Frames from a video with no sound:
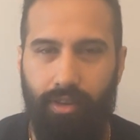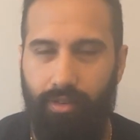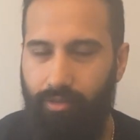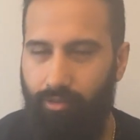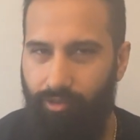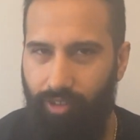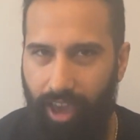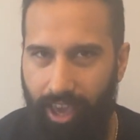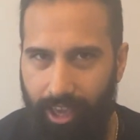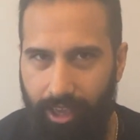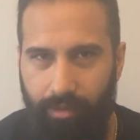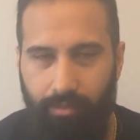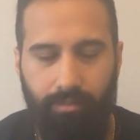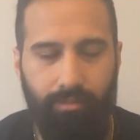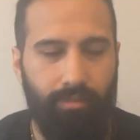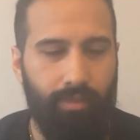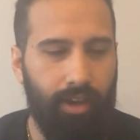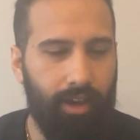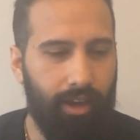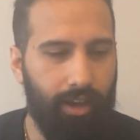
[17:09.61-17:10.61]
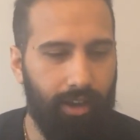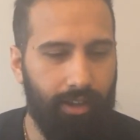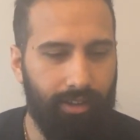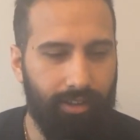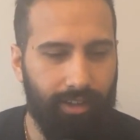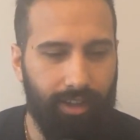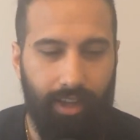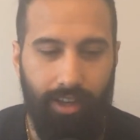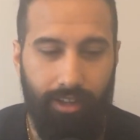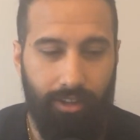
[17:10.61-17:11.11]
fame
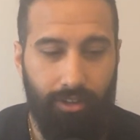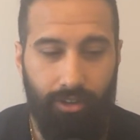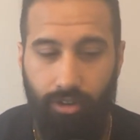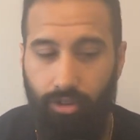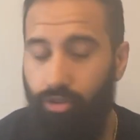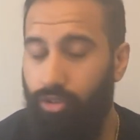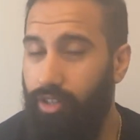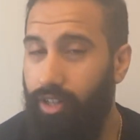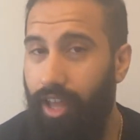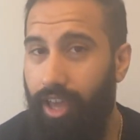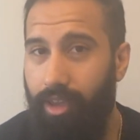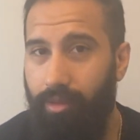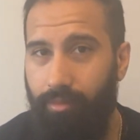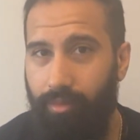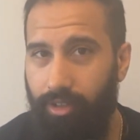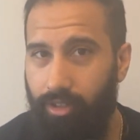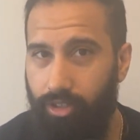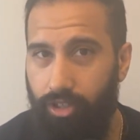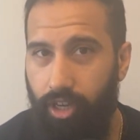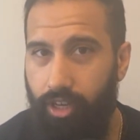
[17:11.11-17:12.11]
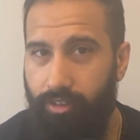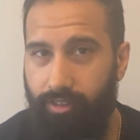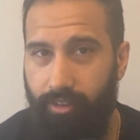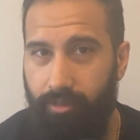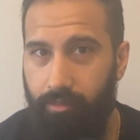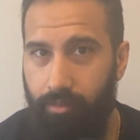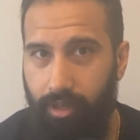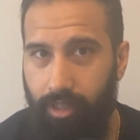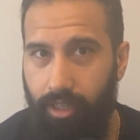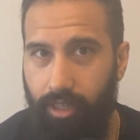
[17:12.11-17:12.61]
and getting a good name and
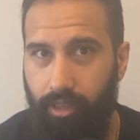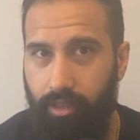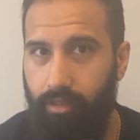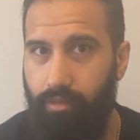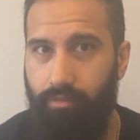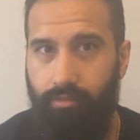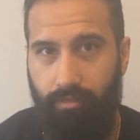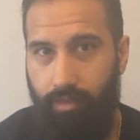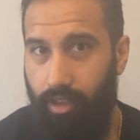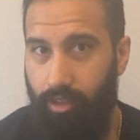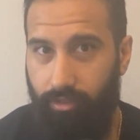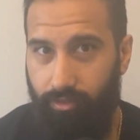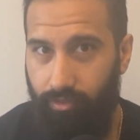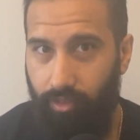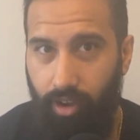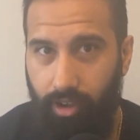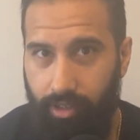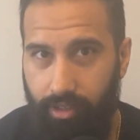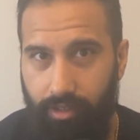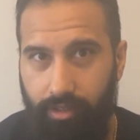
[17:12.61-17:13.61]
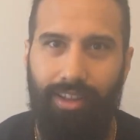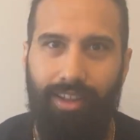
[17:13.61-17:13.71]
chasing money. That's fine.